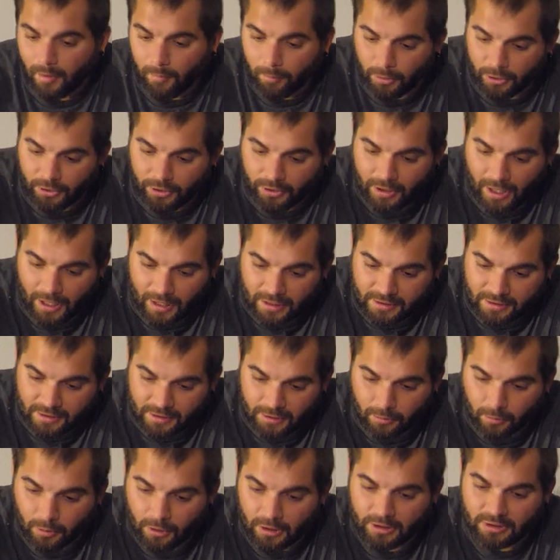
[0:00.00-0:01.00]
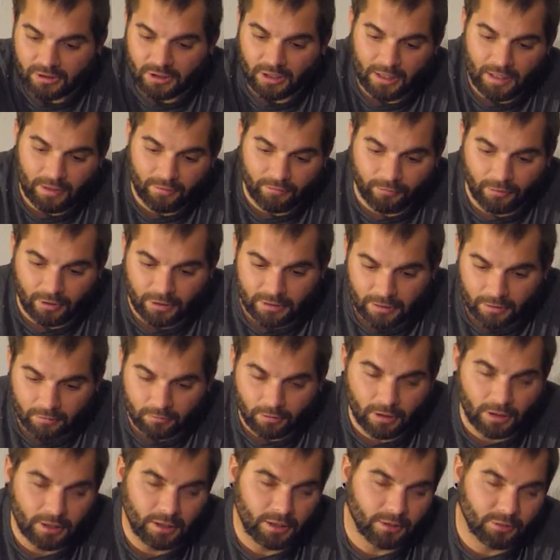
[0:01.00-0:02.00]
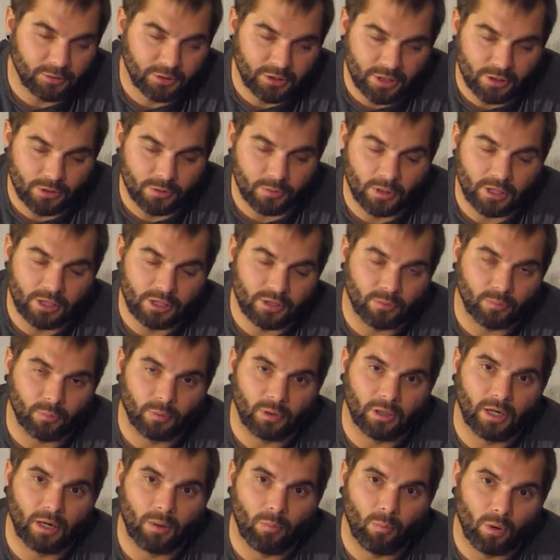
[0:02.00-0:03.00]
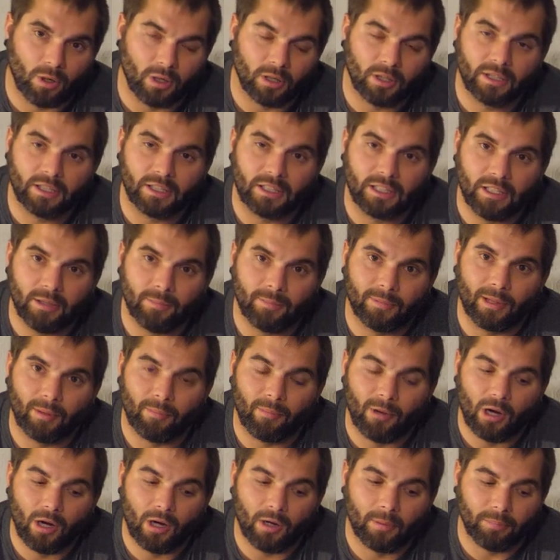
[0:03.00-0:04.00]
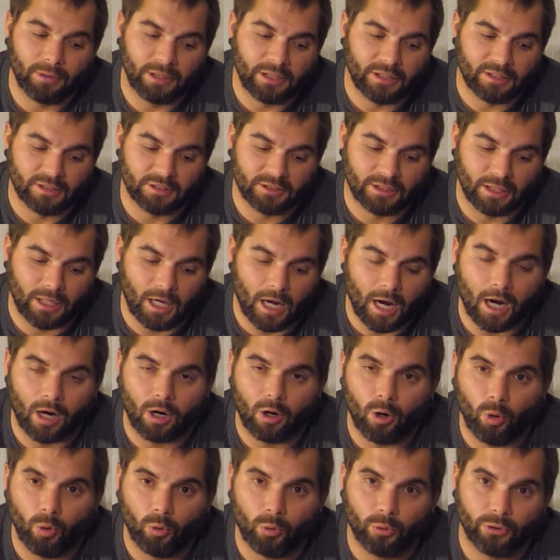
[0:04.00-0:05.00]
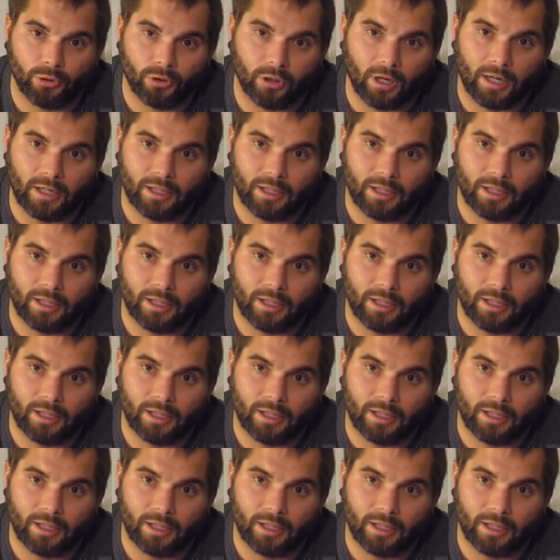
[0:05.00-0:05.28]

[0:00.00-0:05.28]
But the nice thing was if I did run into a situation where I wanted to keep them on because it got colder,